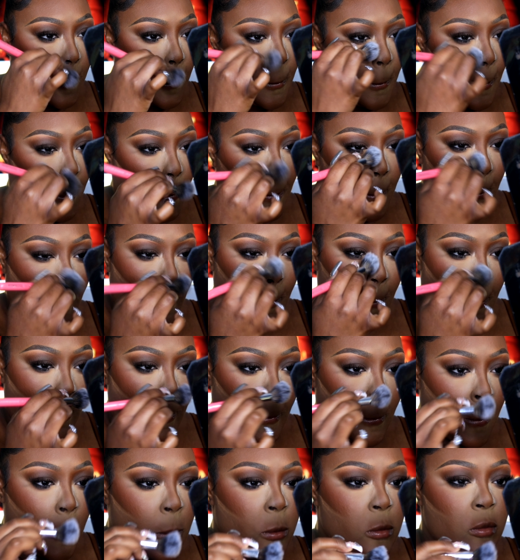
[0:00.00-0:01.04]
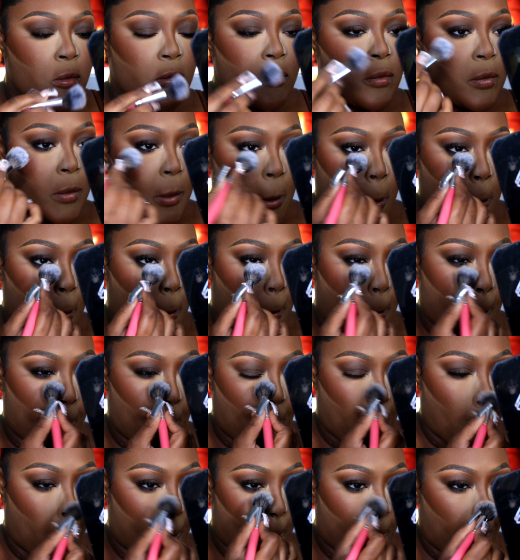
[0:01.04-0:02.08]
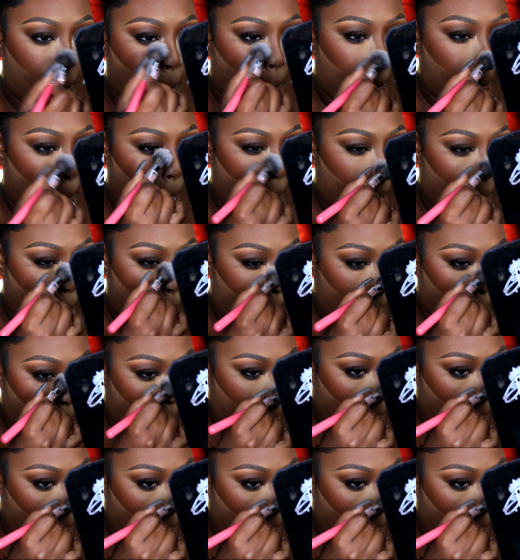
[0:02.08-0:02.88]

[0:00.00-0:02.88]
I'm going to dust this powder away, y'all, and I'm going to do my final